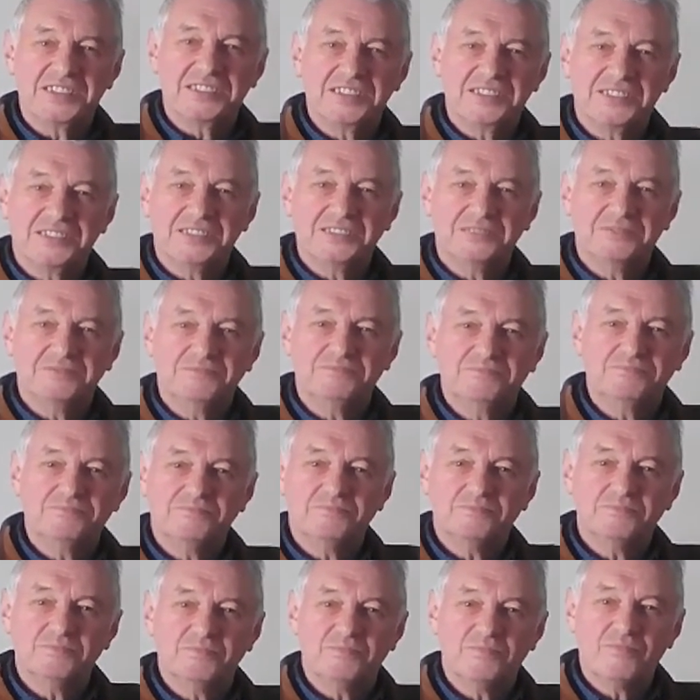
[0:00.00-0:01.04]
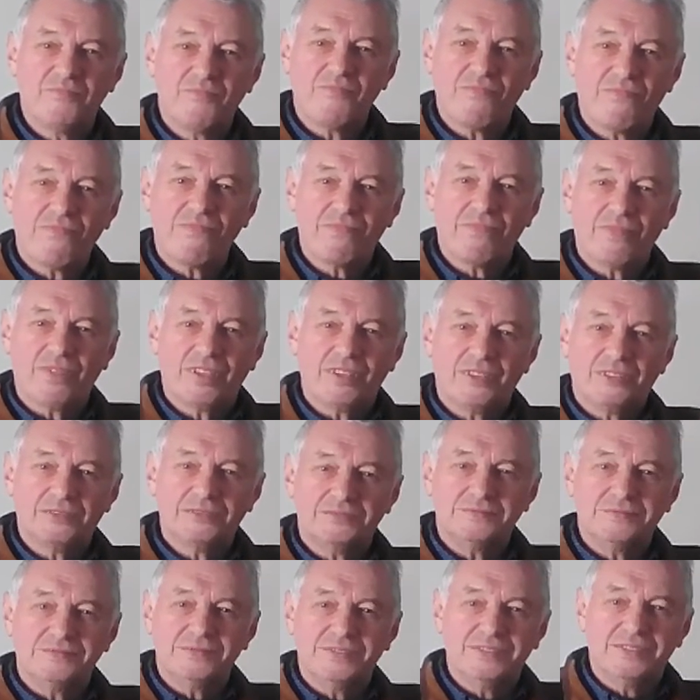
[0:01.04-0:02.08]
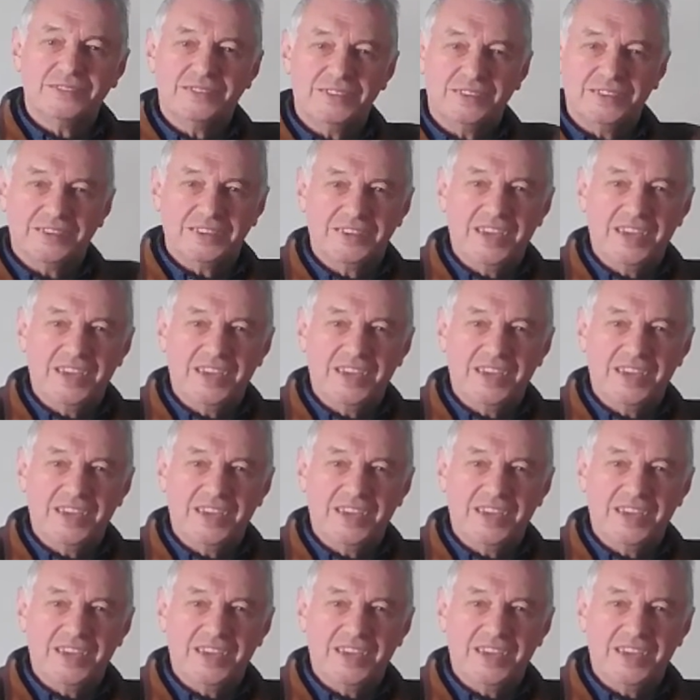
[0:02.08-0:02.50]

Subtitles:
You know, there's loads of people worried about you.